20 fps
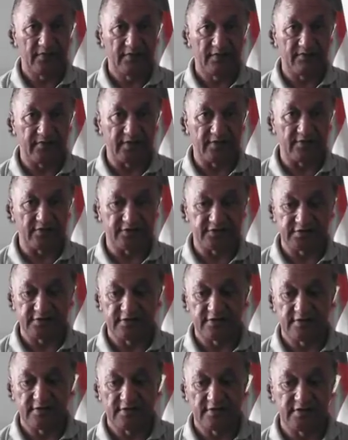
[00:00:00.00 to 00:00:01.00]

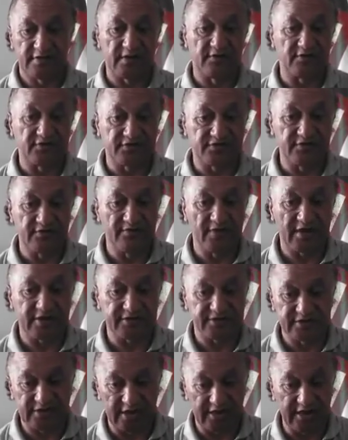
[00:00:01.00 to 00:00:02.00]
because there was too
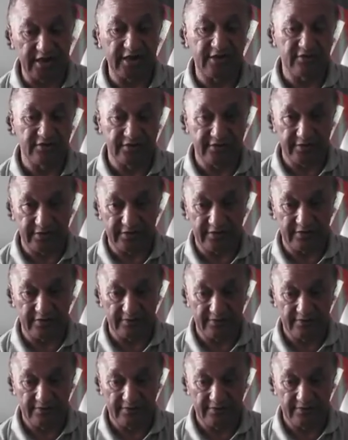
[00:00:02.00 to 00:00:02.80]
much that he couldn't do